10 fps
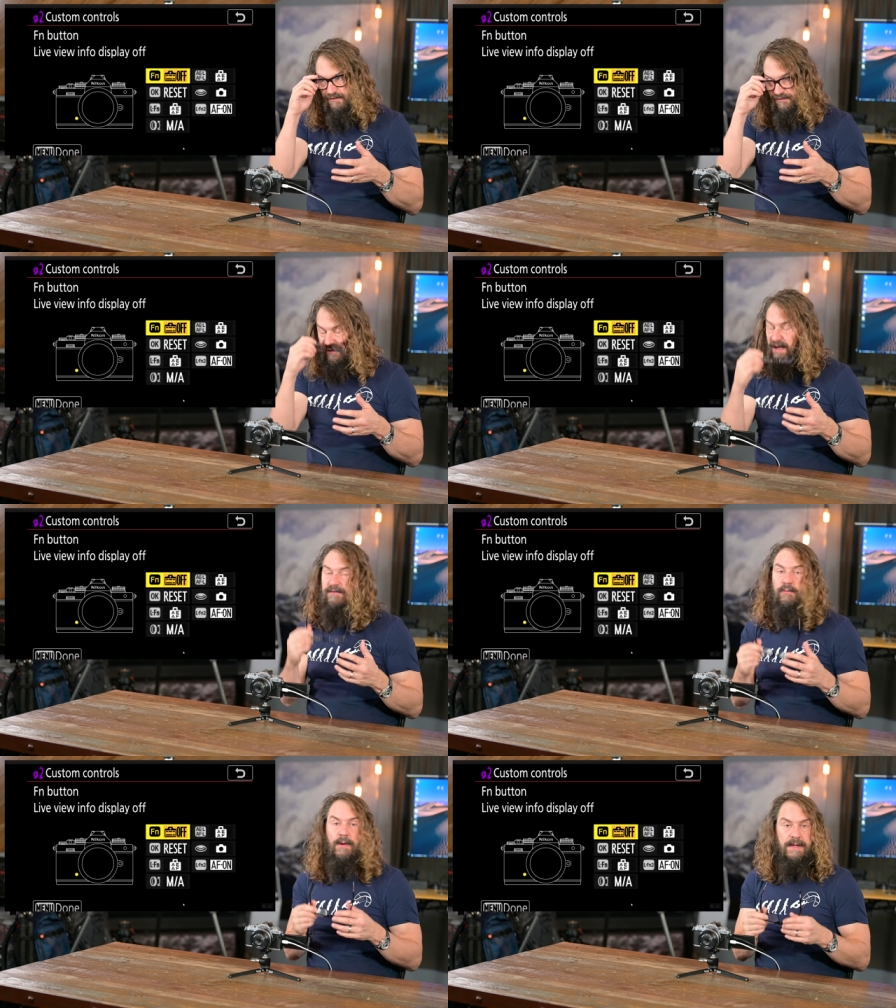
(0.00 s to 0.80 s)

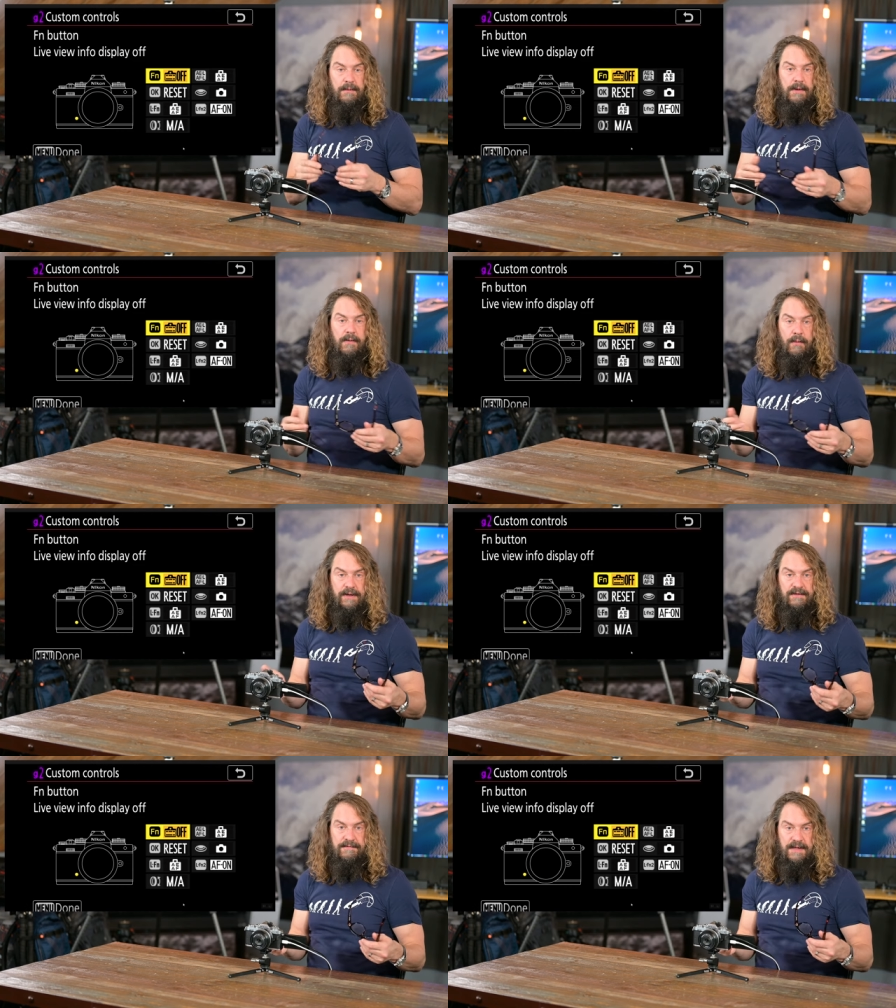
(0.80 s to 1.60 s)
just what you're
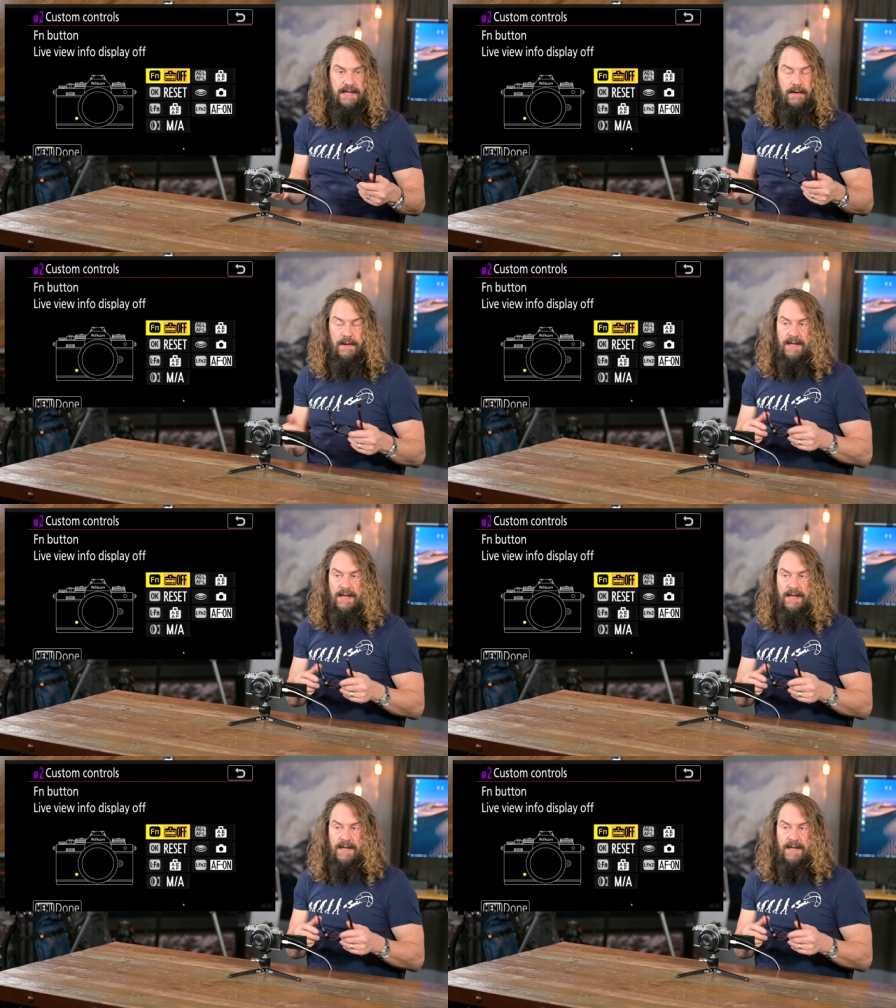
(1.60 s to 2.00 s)
recording to video. And